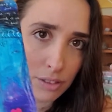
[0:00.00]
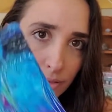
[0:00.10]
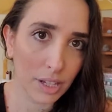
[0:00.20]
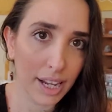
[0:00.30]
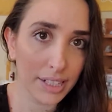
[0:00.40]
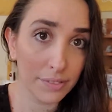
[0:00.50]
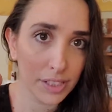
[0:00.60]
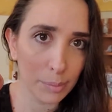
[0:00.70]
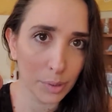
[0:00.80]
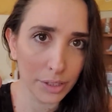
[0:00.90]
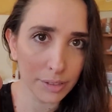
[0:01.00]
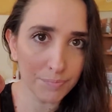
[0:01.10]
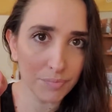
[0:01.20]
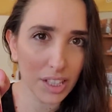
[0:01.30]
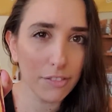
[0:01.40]
kind of similar.
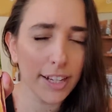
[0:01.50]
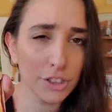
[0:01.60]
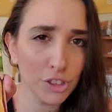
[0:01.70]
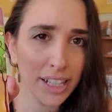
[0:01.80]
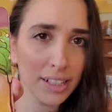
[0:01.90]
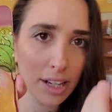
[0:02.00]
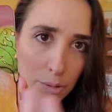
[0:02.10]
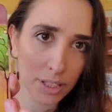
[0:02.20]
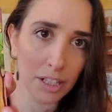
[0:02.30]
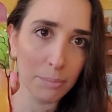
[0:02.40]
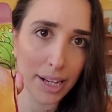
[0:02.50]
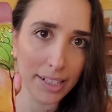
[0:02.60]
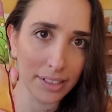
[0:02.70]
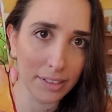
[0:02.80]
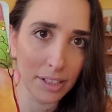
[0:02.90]
If I do get it, I would combine it.